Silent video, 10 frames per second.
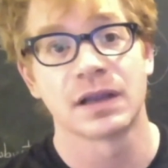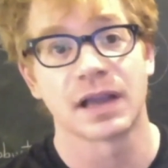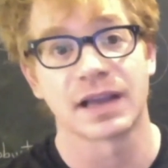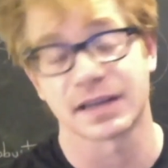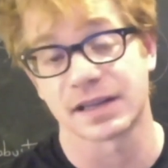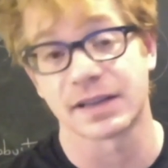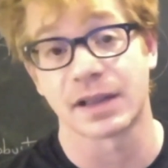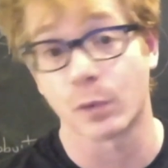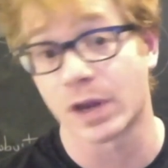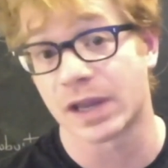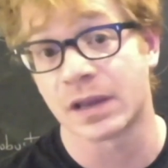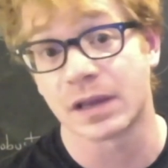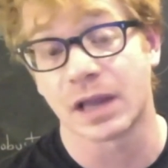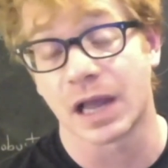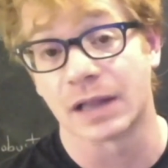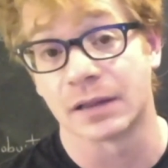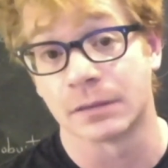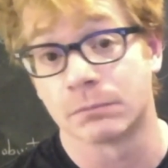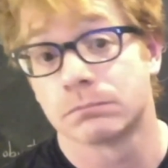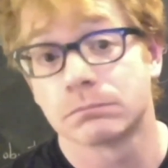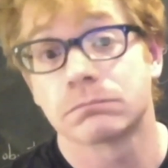exactly that way, and